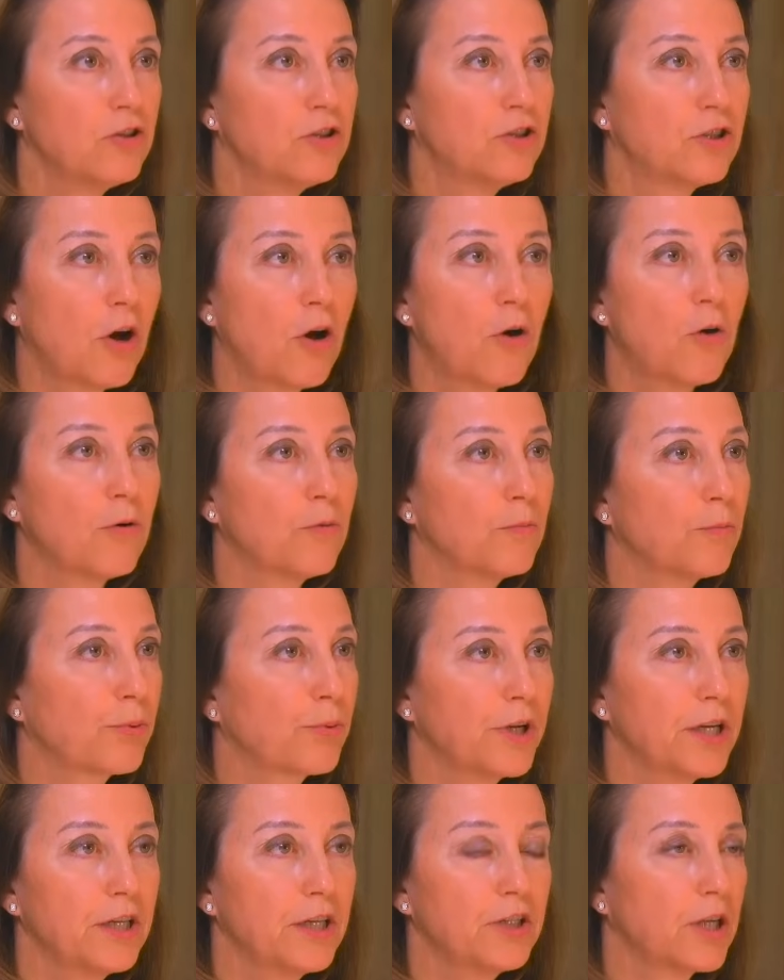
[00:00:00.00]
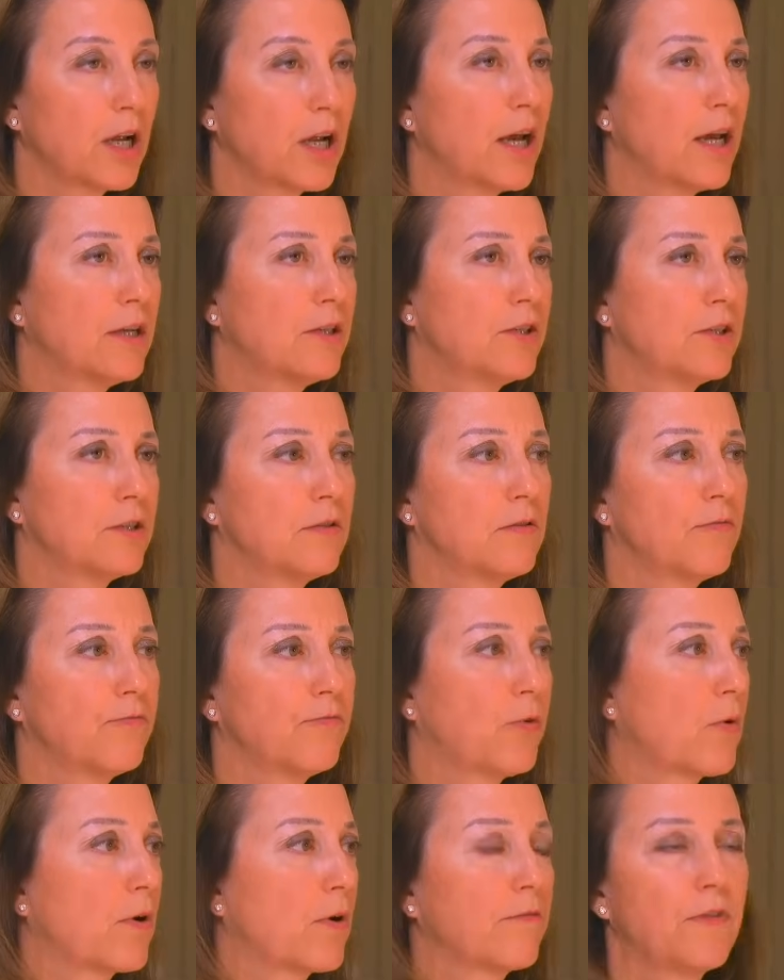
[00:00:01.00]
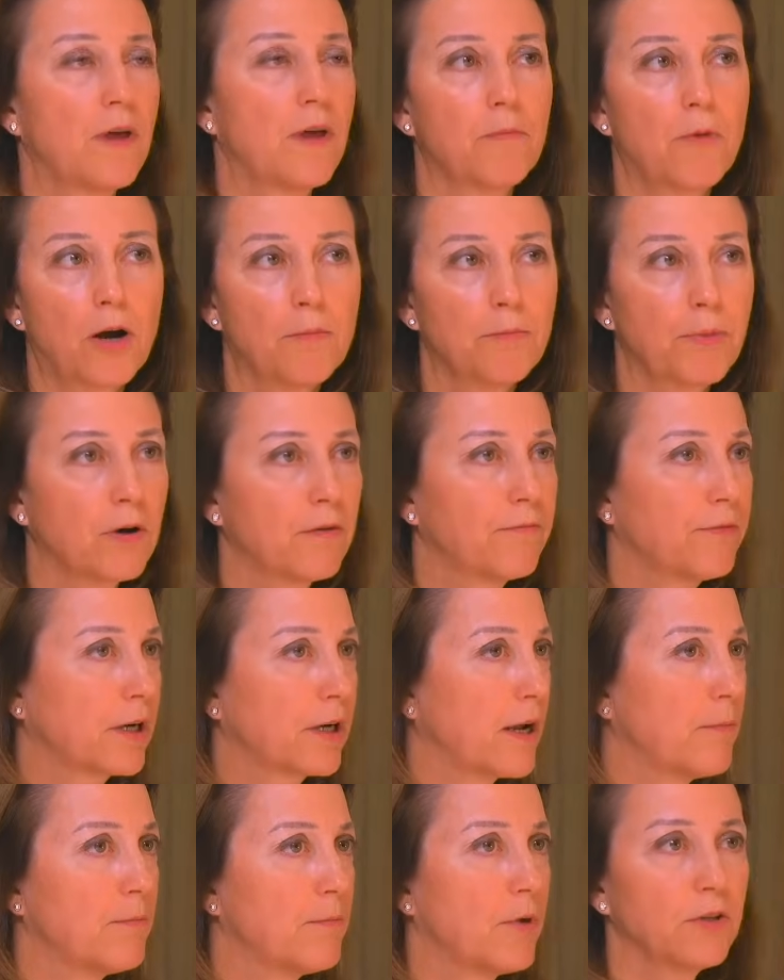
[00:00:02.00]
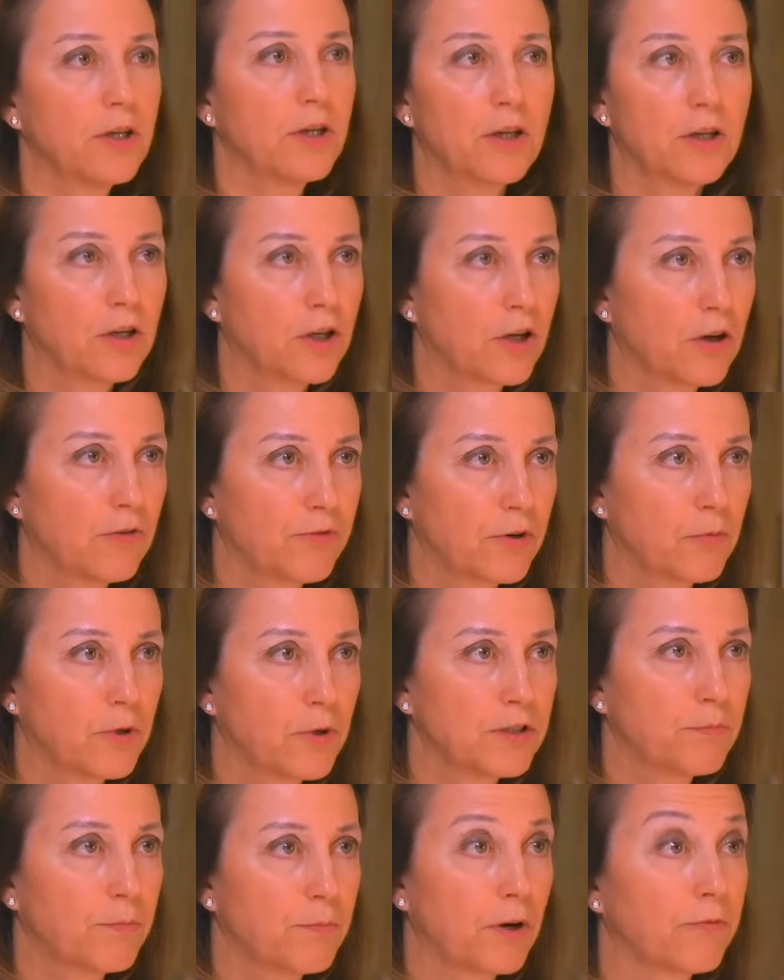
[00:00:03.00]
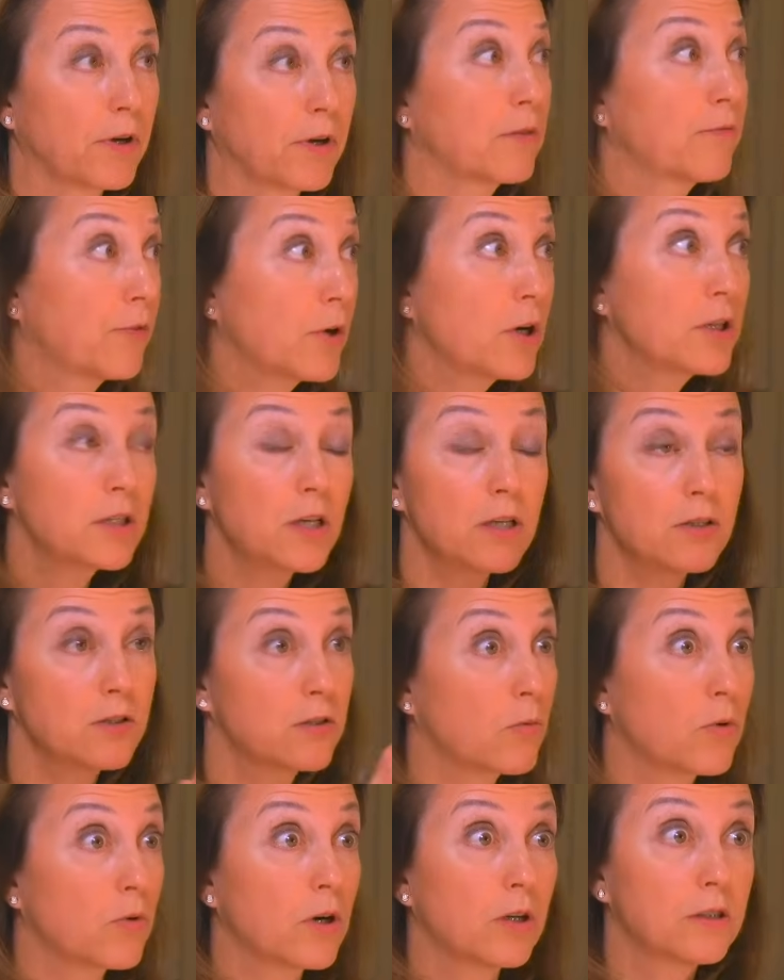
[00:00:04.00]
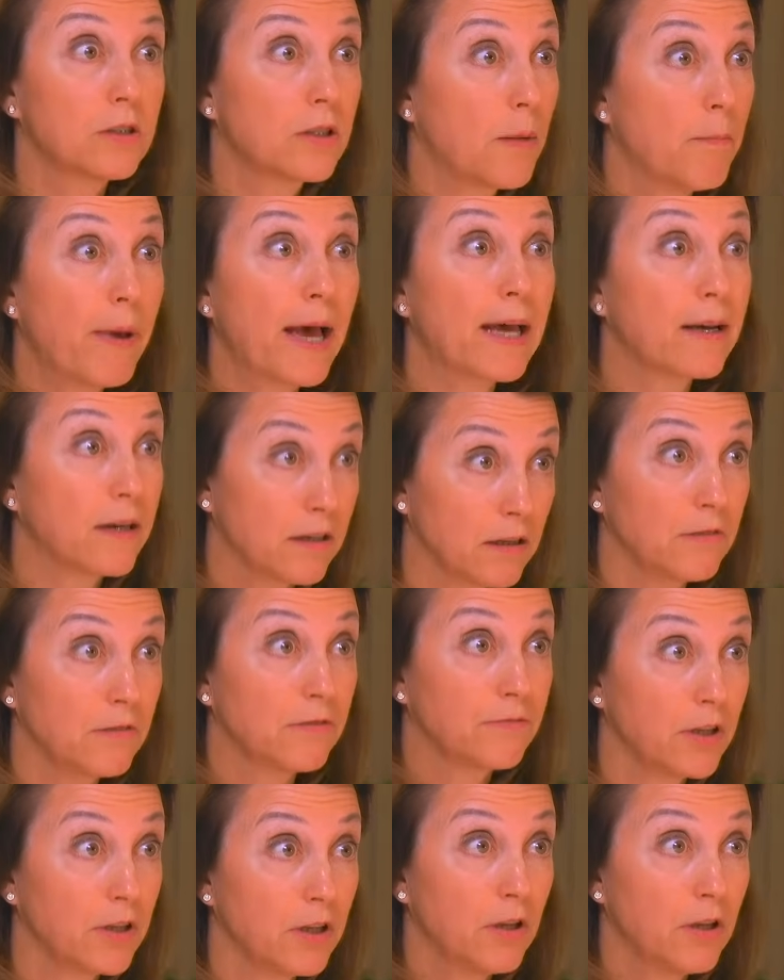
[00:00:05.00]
Don't prejudge 4 of them aren't perfect. I'm only going to go for what's perfect. First, because the world's competitive.